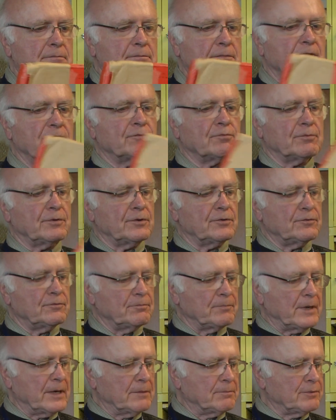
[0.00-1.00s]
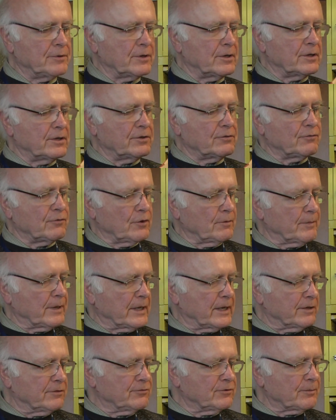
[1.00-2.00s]
This was put on this
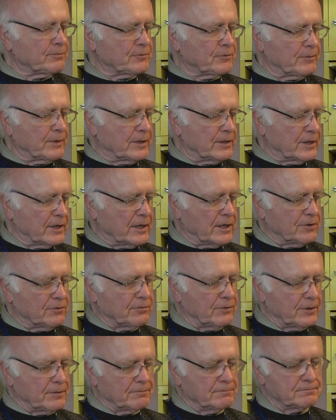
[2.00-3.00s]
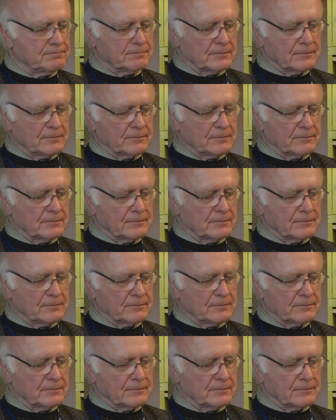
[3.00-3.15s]
format and shipped around the country.